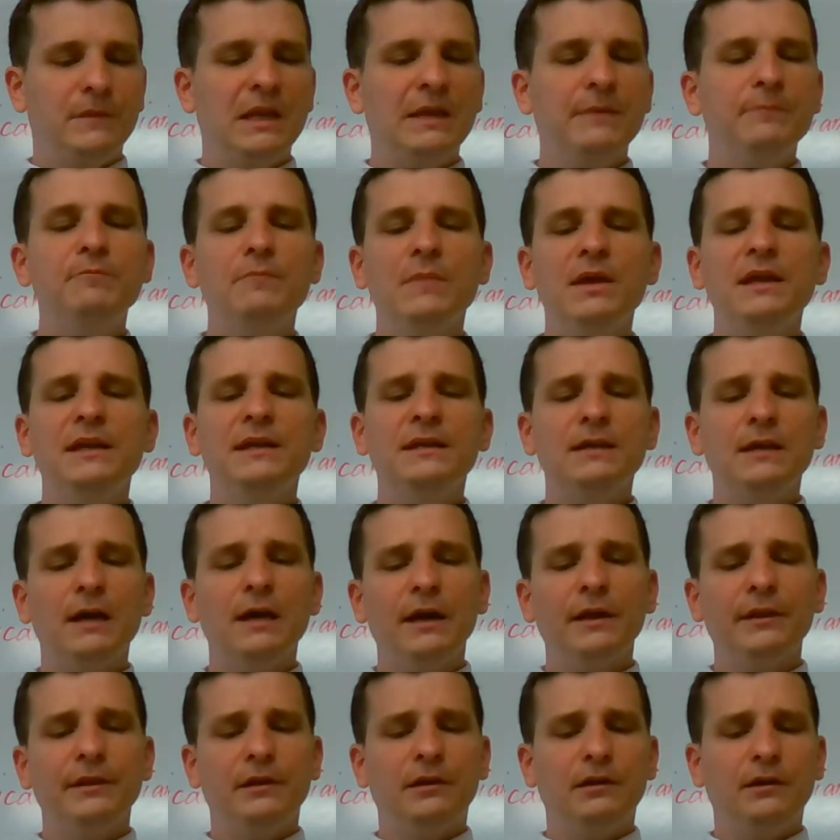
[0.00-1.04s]
Many
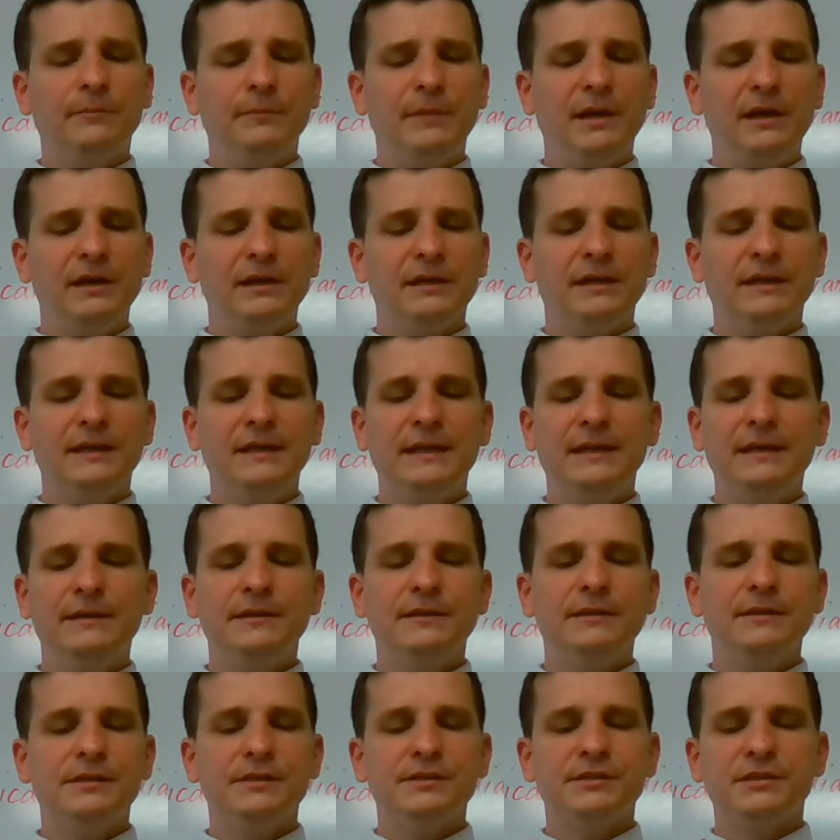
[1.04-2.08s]
other American
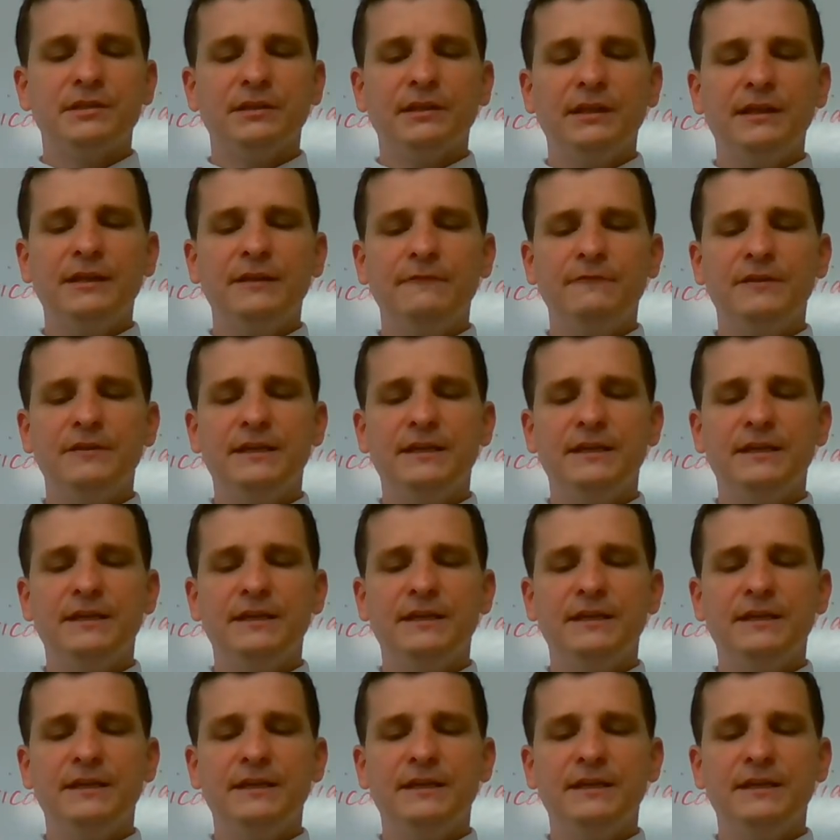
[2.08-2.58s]
Indians lived